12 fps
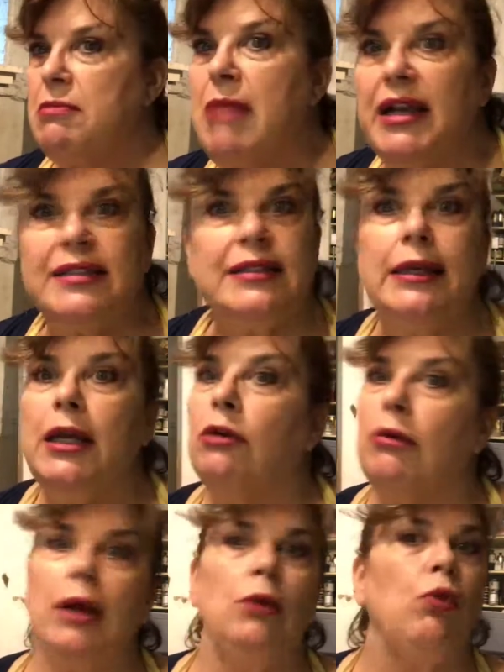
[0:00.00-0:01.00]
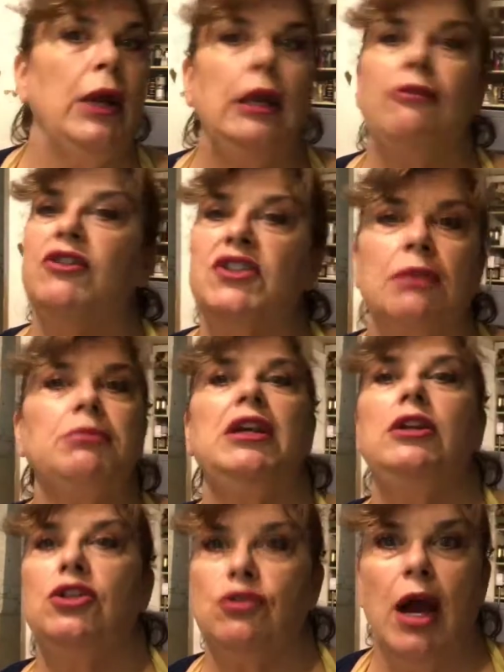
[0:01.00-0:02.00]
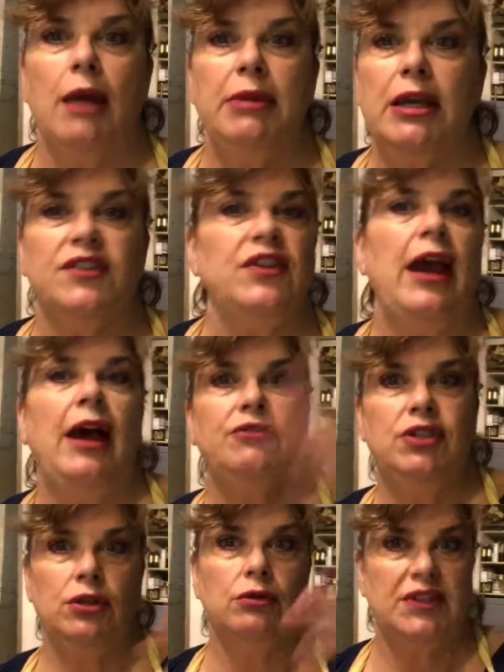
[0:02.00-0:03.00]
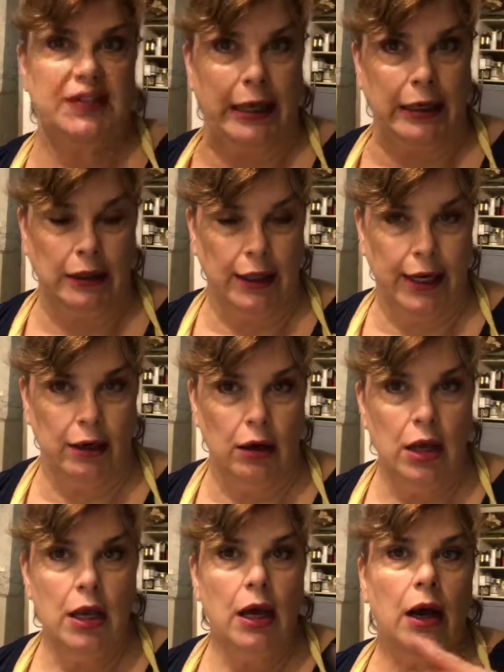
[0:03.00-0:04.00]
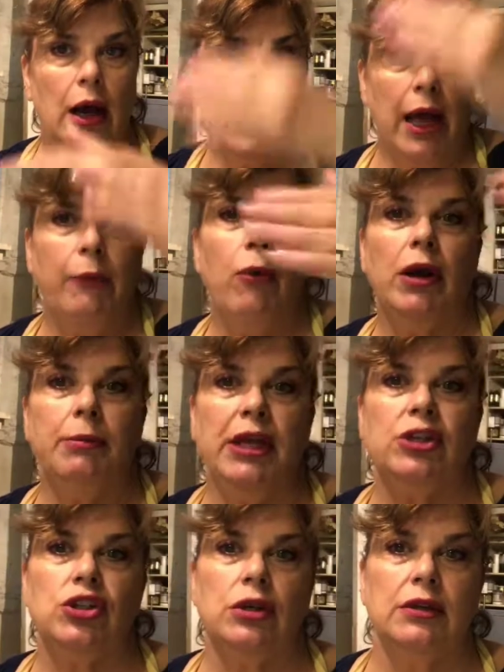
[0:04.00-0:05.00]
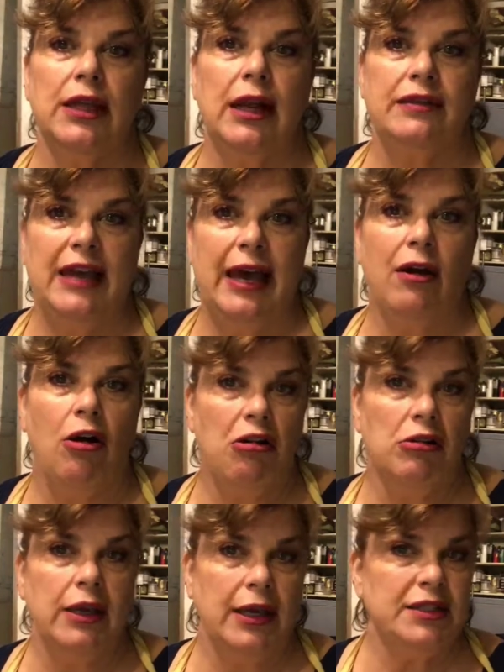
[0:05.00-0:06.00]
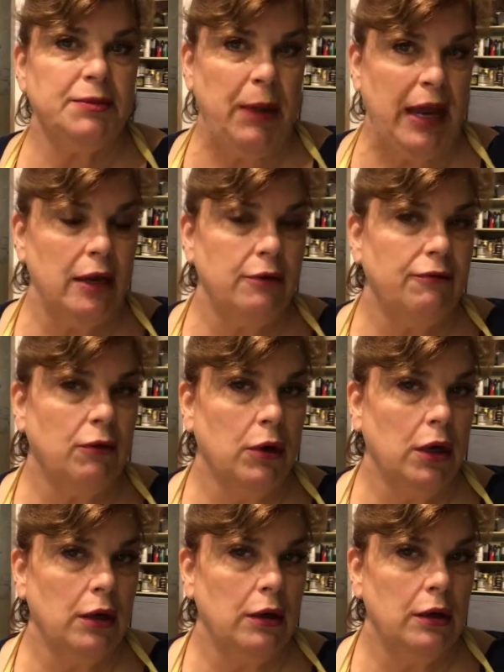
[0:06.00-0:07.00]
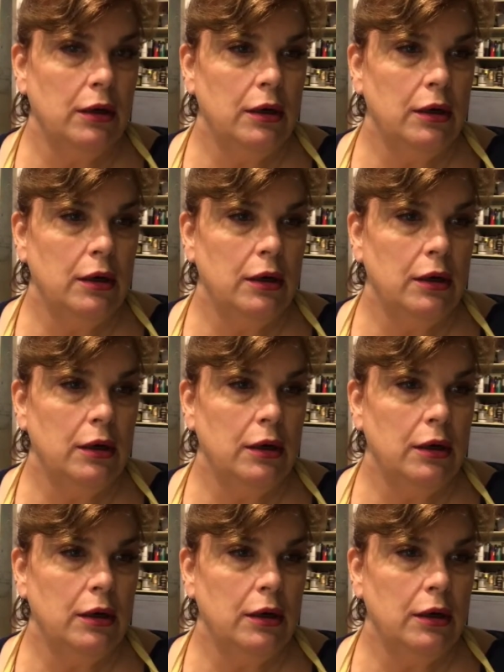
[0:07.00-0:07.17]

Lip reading: my sitting around and waiting for something to dry because I have to do a second layer. I want to make sure that that all gets paid for